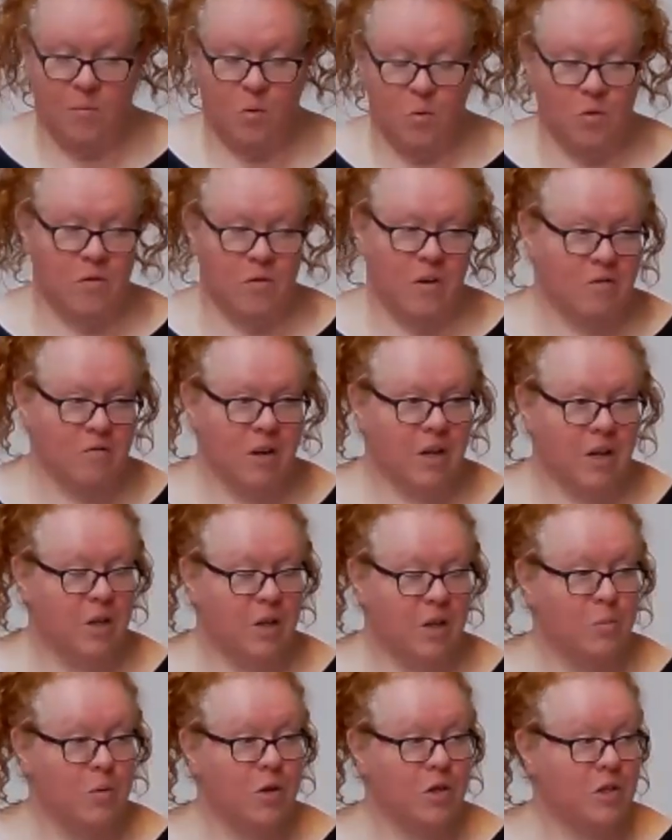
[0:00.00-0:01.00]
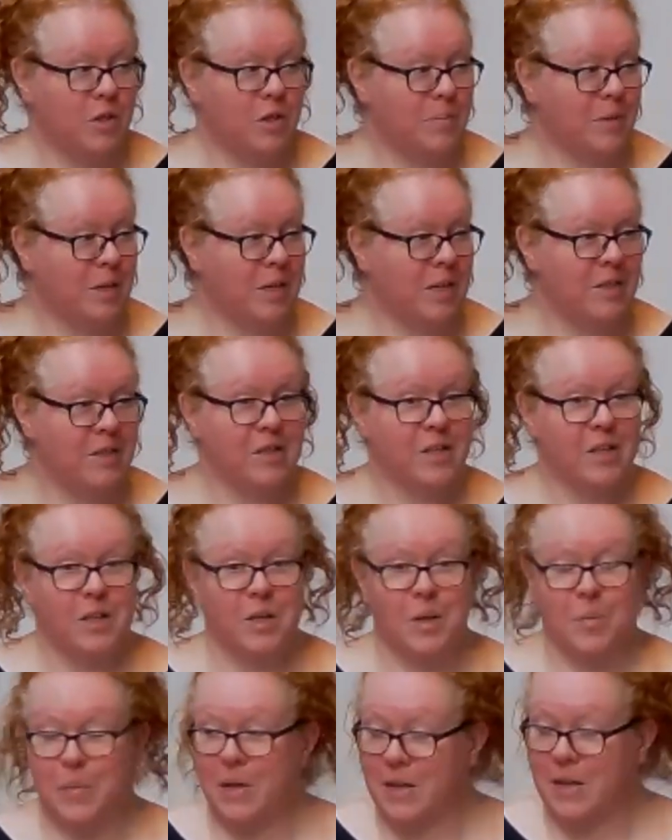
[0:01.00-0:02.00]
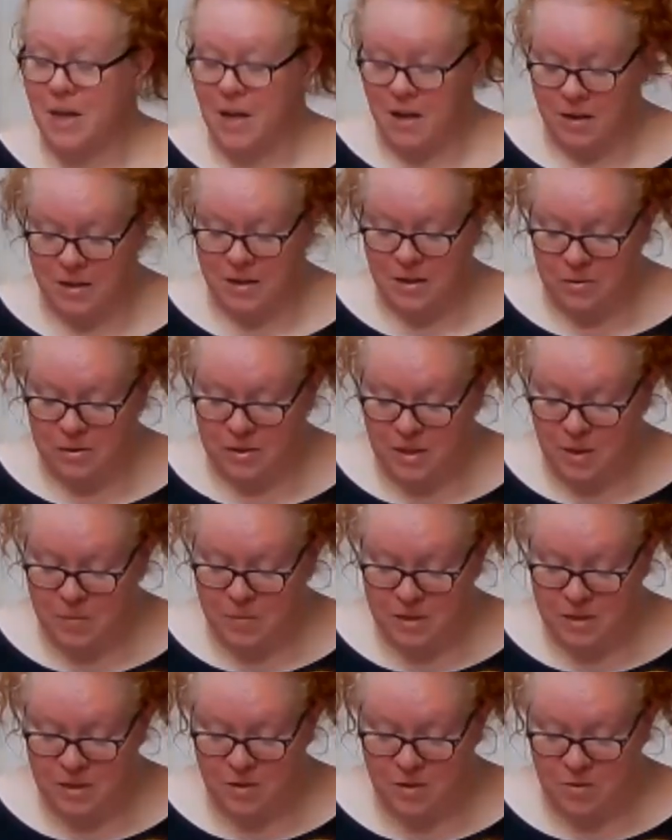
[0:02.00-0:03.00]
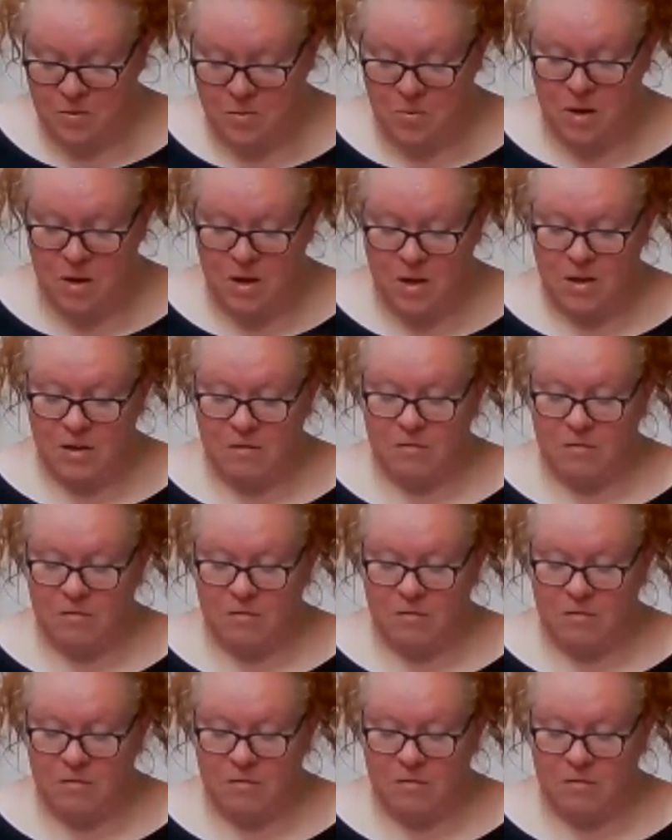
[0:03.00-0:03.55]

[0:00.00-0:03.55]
All of our regular worship leaders are going to be at Hucklow Summer School.